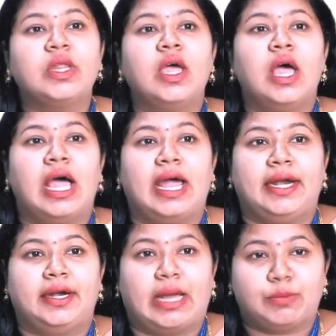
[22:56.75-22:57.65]
and
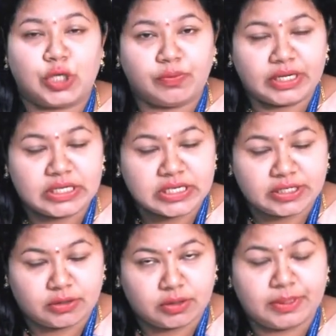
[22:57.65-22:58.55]
absorptivity is written
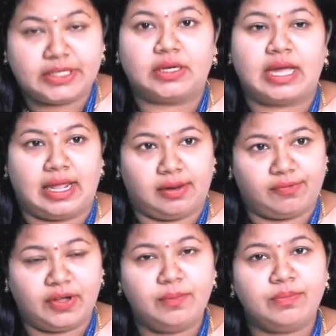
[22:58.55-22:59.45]
by letter
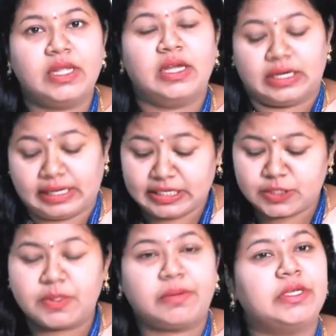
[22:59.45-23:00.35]
alpha,
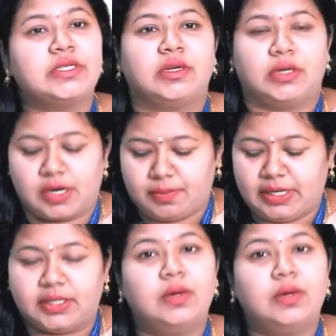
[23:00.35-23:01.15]
transmittivity is written by letter